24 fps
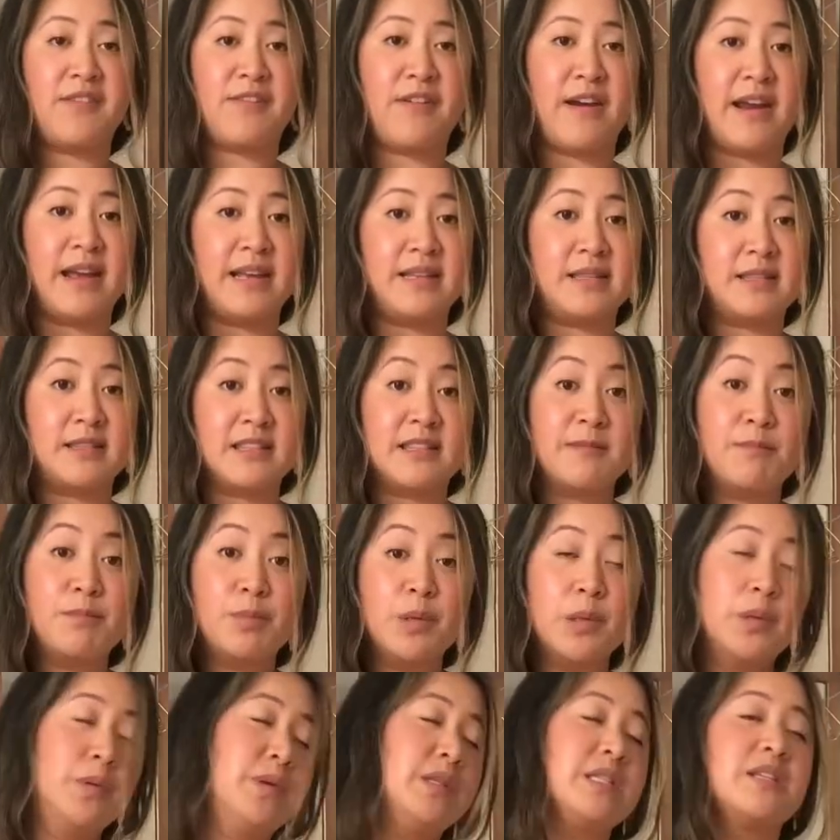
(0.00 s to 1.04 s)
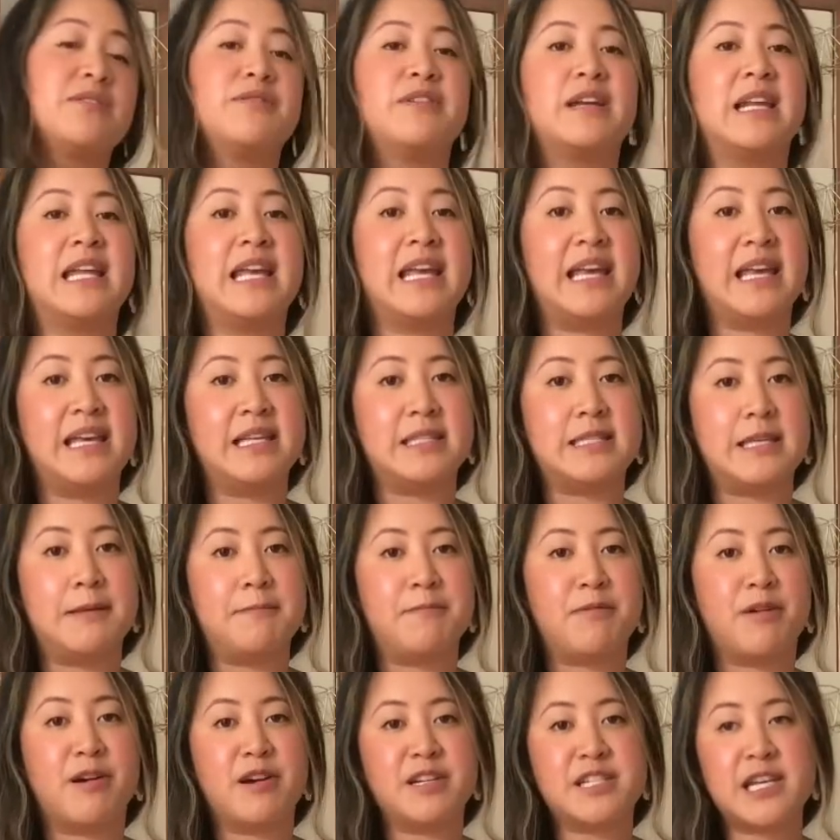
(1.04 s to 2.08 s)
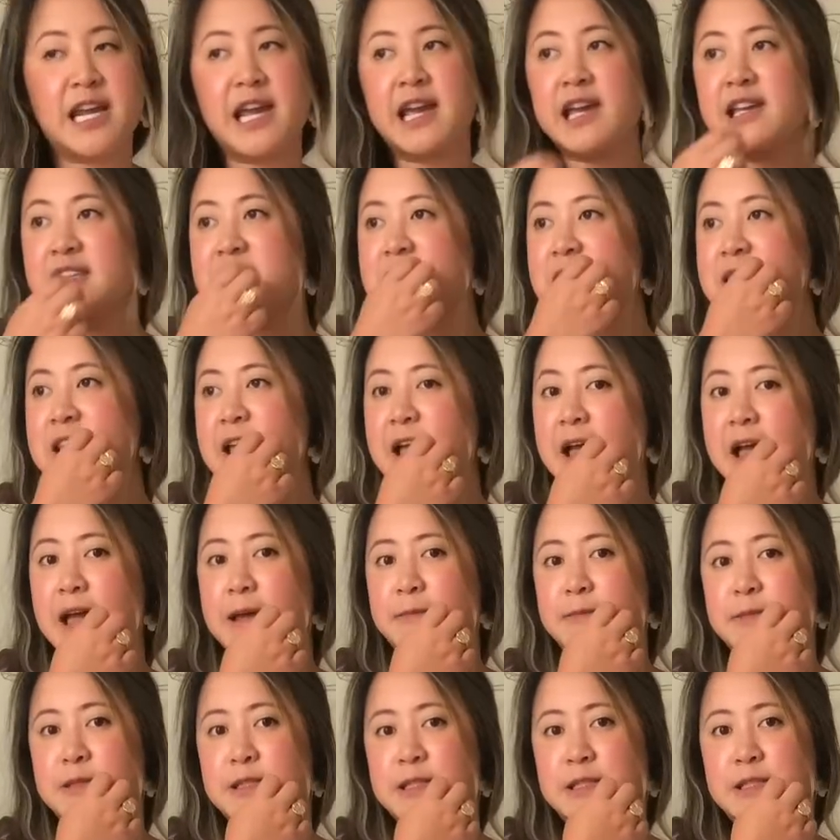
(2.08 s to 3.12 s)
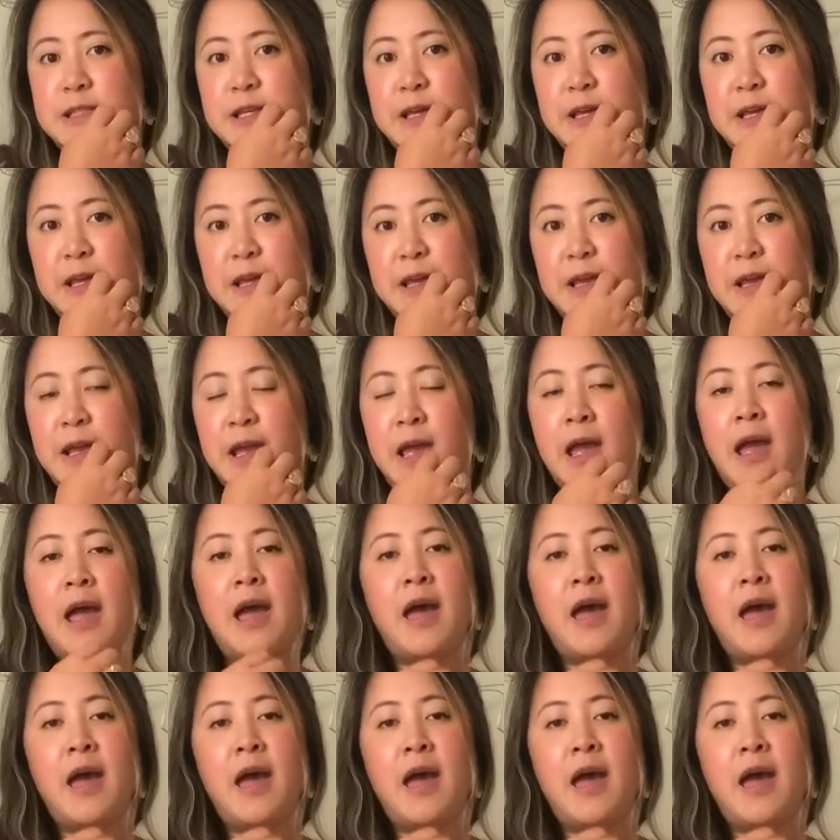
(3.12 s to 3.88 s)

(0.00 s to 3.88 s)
very simple. It's a really easy project to do.